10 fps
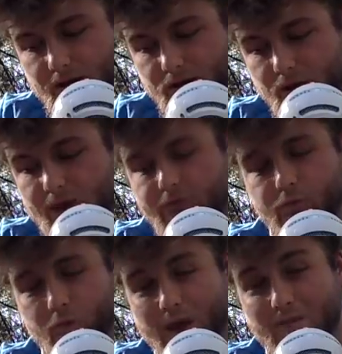you have
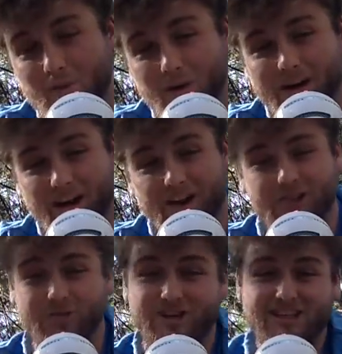way more
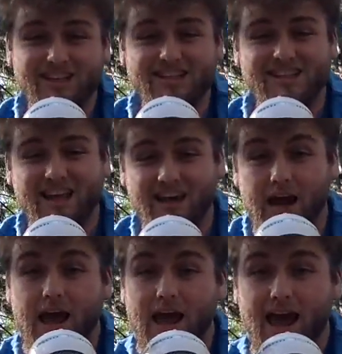characteristics than
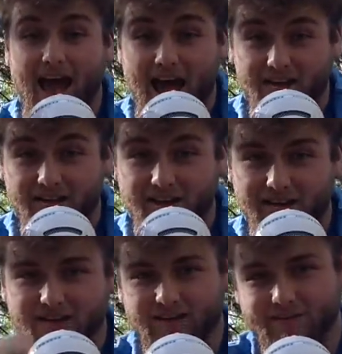athlete.